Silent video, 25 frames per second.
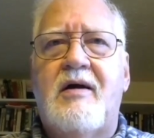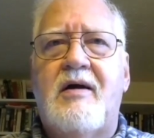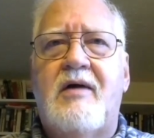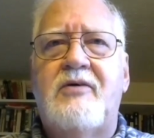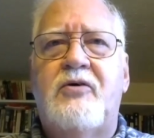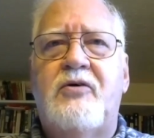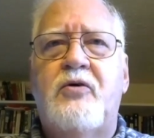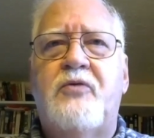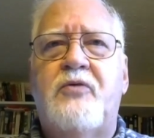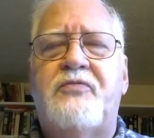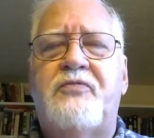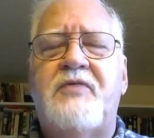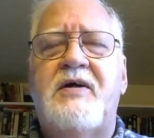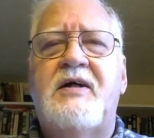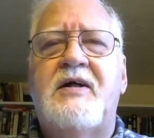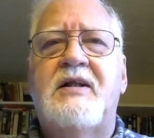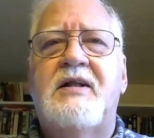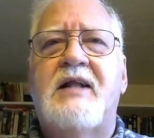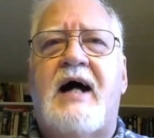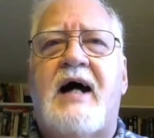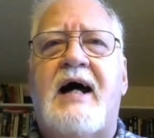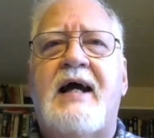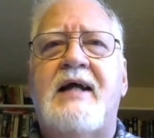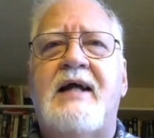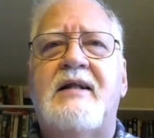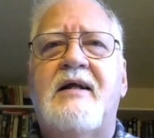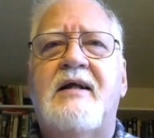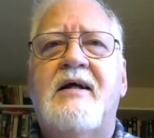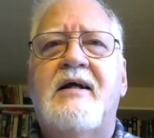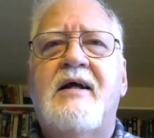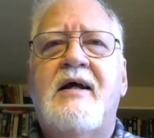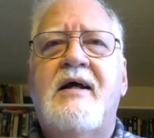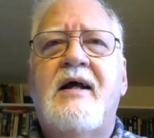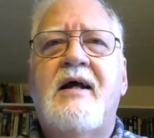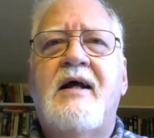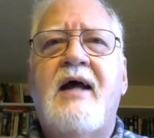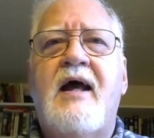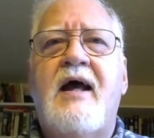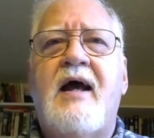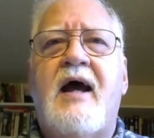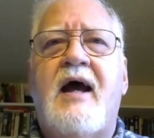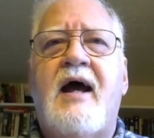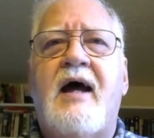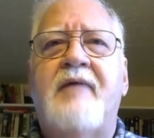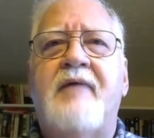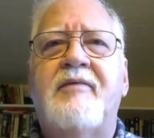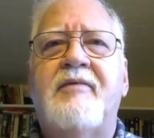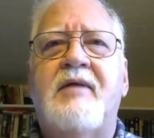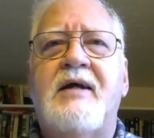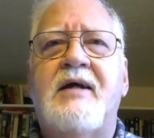UV light
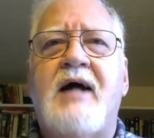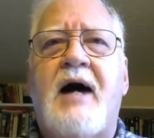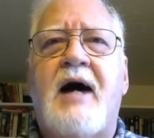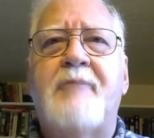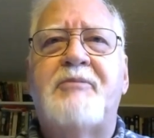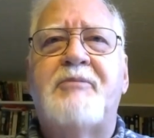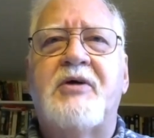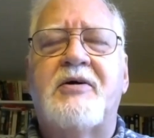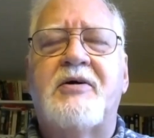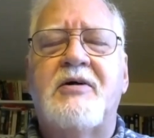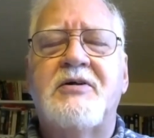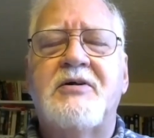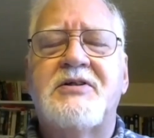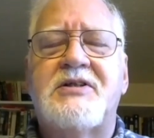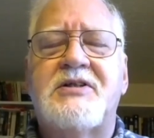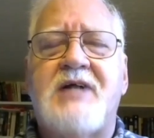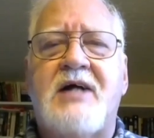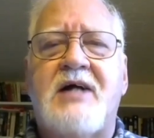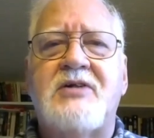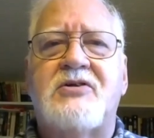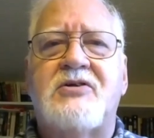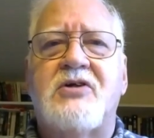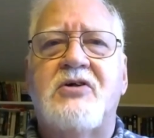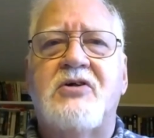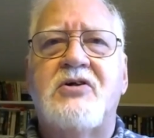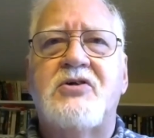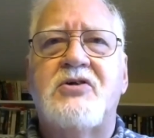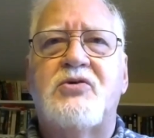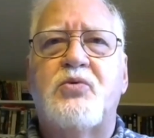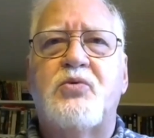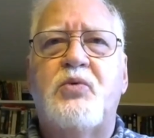and the optical sensors,